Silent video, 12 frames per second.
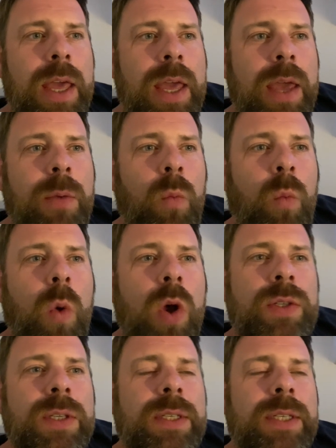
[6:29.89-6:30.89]
It
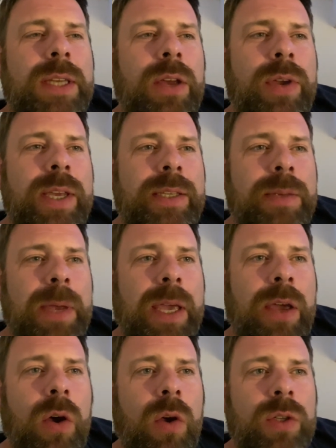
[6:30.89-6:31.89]
wasn't so easy
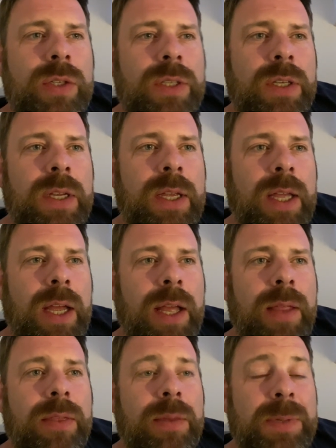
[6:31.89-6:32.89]
because
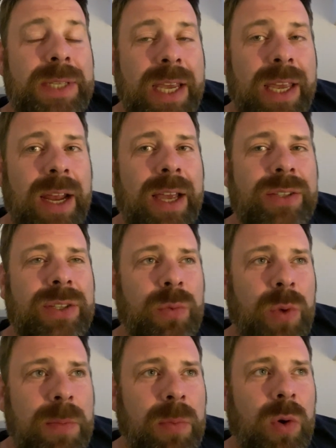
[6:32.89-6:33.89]
the particular house that
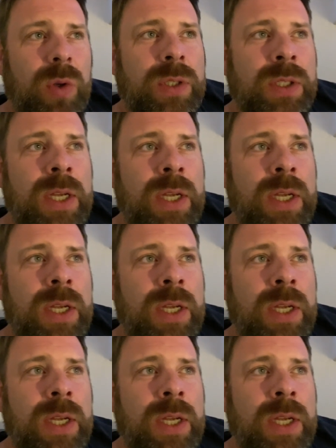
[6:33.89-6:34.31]
we bought